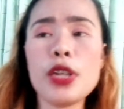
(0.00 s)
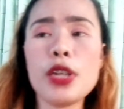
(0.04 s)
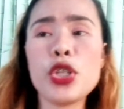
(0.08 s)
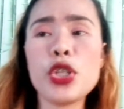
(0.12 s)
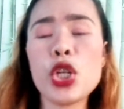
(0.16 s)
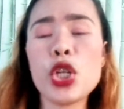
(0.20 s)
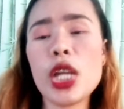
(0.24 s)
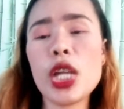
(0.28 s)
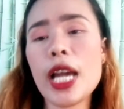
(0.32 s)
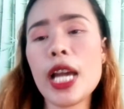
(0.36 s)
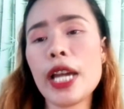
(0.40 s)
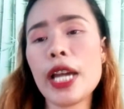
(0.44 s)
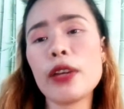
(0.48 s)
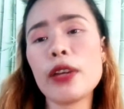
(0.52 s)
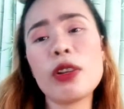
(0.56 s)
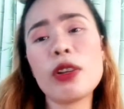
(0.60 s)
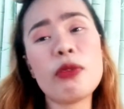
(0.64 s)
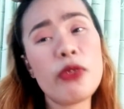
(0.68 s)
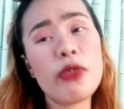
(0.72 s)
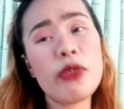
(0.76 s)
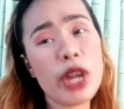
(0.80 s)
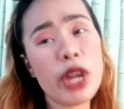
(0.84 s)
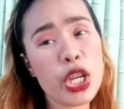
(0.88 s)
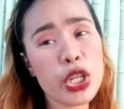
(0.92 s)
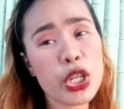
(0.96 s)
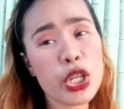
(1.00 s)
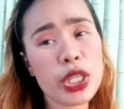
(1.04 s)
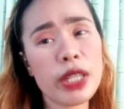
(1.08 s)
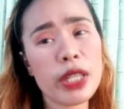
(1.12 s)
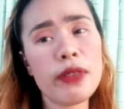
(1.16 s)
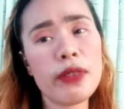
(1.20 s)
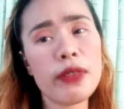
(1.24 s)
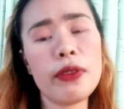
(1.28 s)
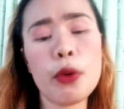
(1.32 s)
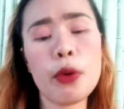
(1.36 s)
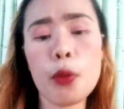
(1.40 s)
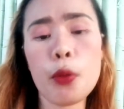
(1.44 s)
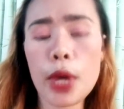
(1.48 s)
July Collaboration
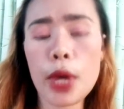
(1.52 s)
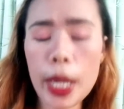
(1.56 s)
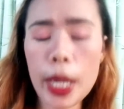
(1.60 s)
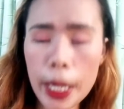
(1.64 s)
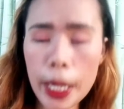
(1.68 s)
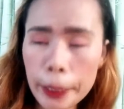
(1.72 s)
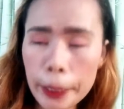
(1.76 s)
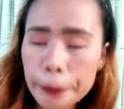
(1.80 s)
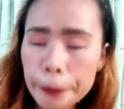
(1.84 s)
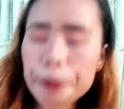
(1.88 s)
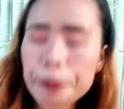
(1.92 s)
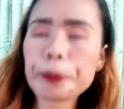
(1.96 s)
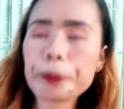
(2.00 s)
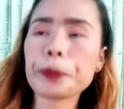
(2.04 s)
Giveaway.